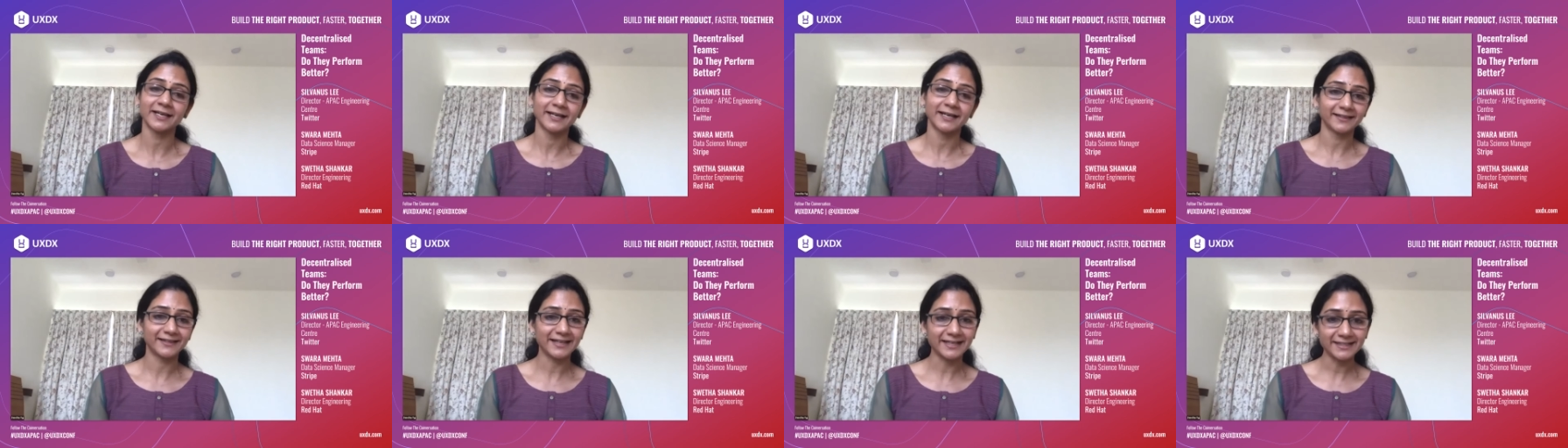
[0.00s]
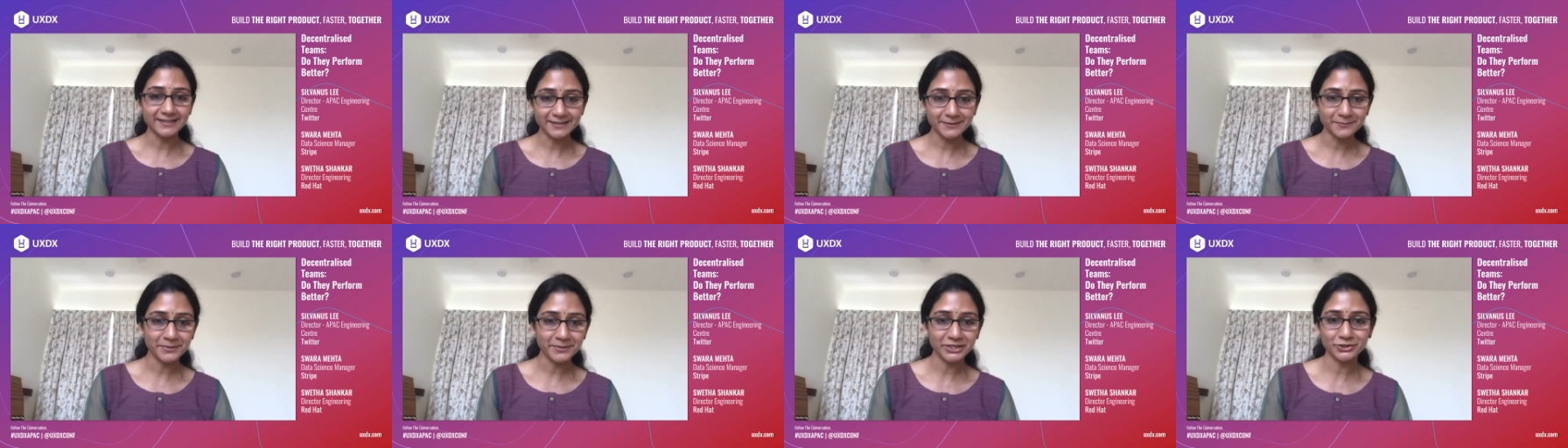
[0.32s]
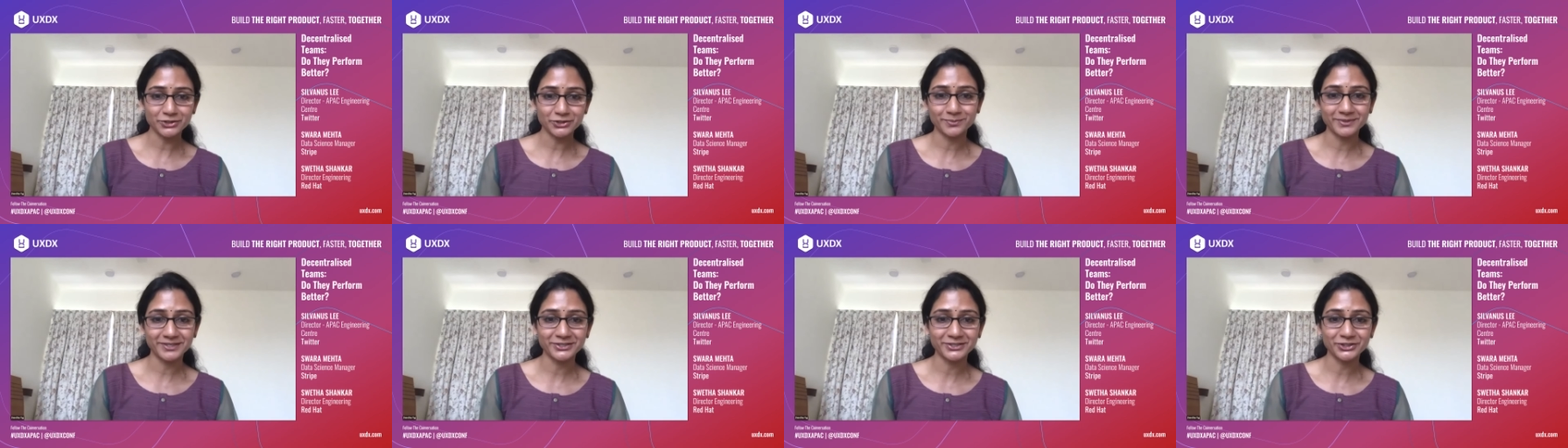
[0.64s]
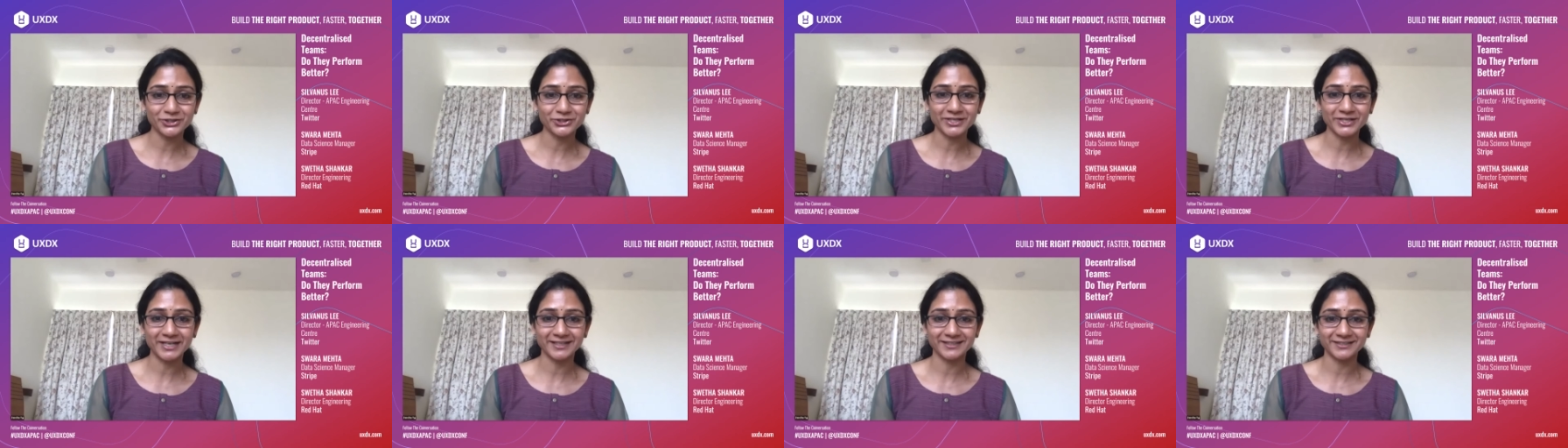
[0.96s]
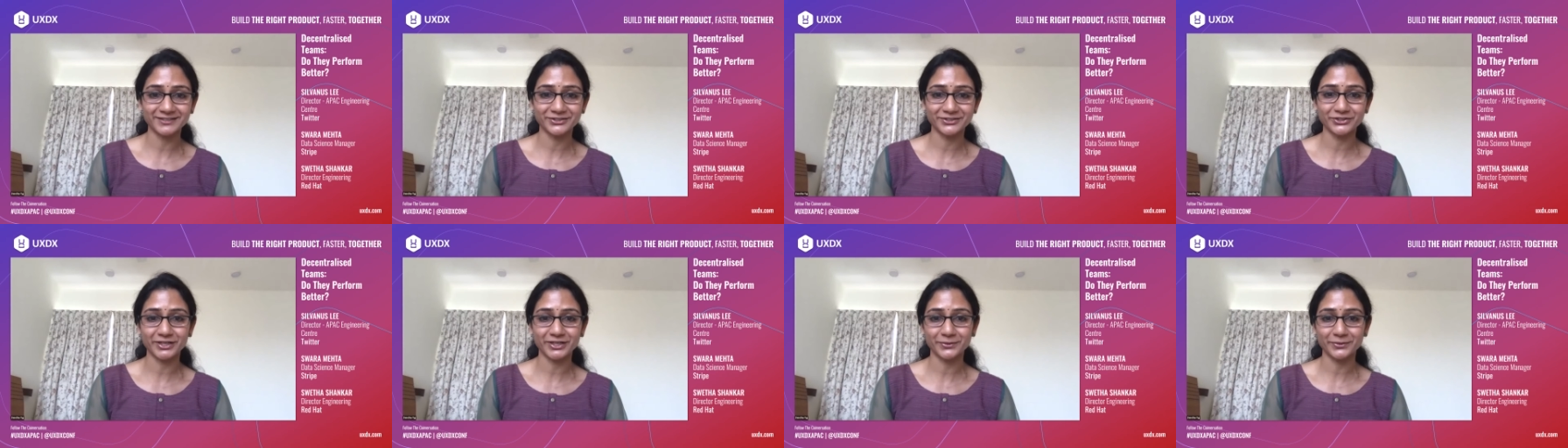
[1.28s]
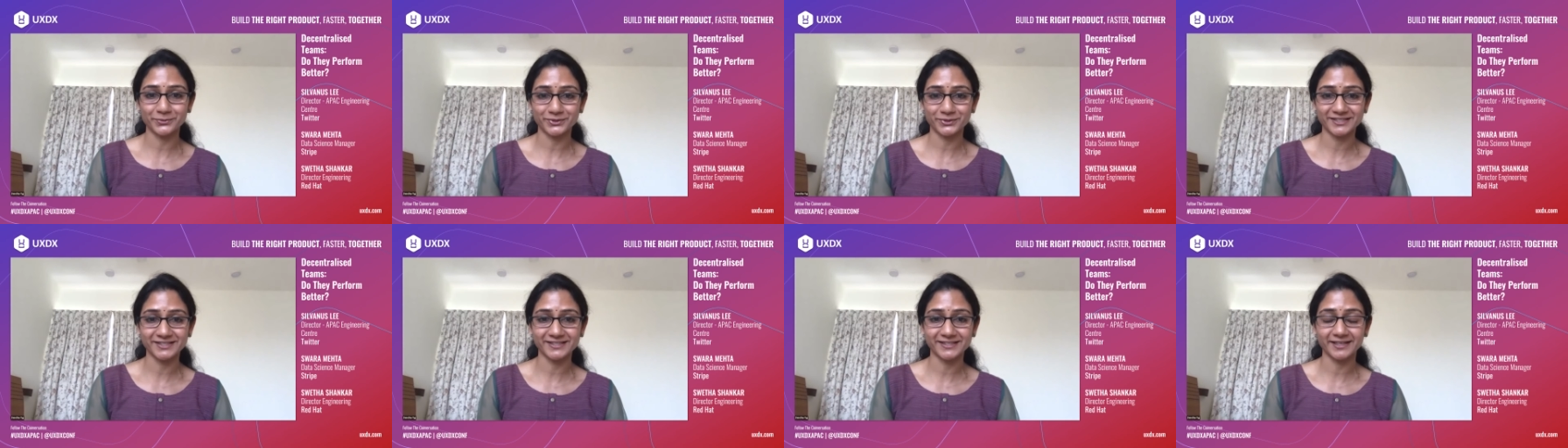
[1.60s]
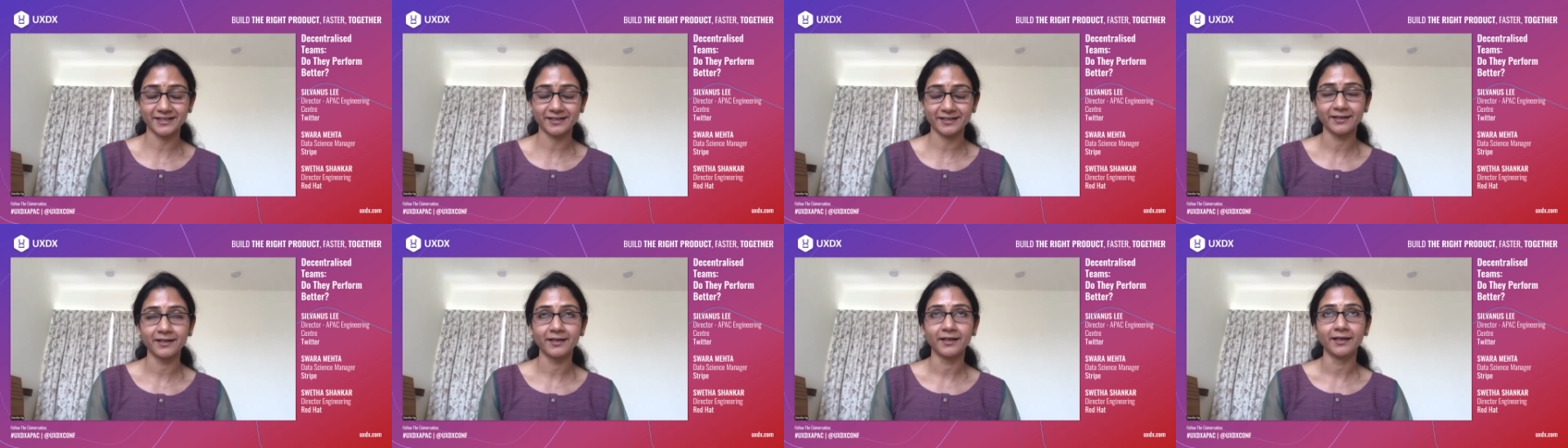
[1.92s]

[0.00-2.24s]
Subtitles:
That's a much bigger challenge, I would say.